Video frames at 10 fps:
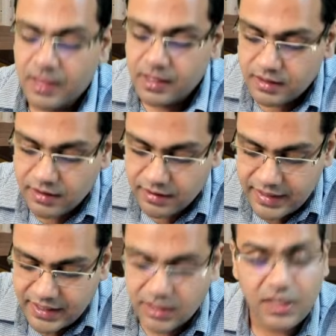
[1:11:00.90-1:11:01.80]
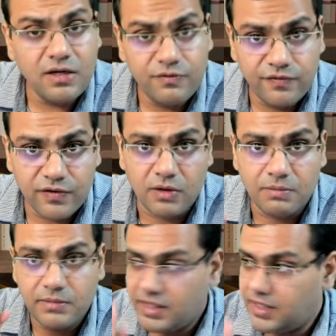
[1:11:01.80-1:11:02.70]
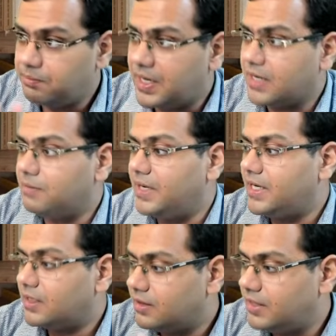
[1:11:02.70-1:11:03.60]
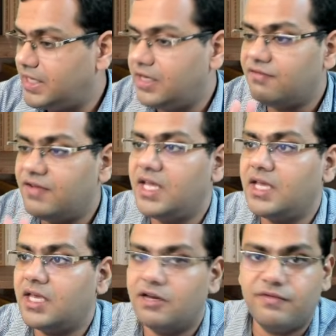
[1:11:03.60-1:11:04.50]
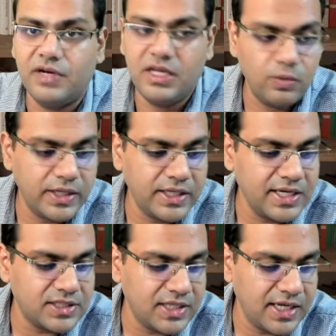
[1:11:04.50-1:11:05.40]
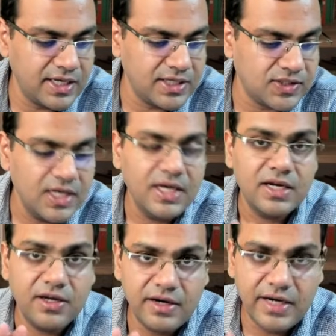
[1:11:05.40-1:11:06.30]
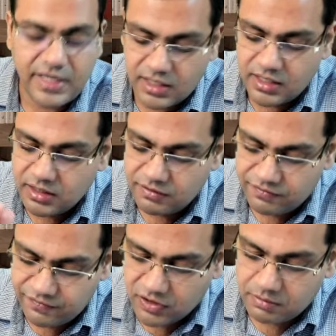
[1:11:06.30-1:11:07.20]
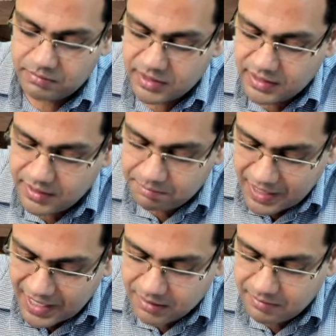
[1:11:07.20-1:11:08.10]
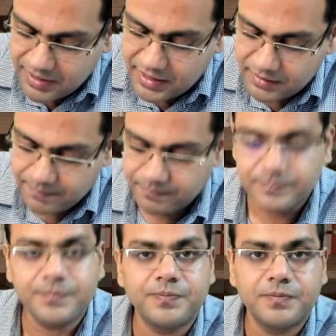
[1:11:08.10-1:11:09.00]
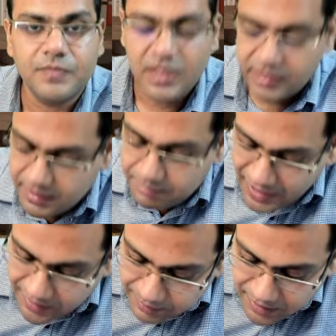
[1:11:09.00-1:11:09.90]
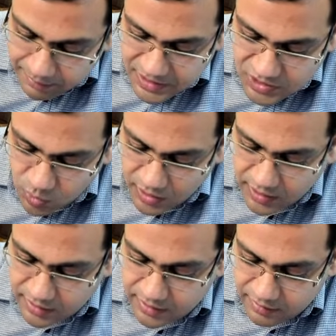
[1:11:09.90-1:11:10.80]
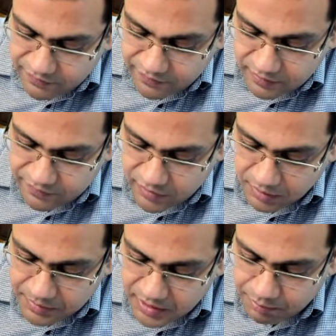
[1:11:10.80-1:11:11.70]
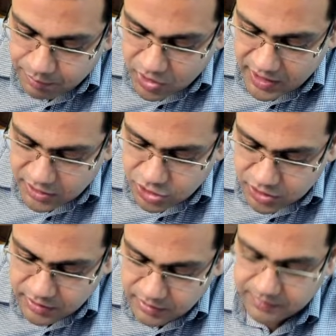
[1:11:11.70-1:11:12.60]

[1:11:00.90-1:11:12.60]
return from department. Read it very carefully. What they are saying is return from department. Department means what? From the production.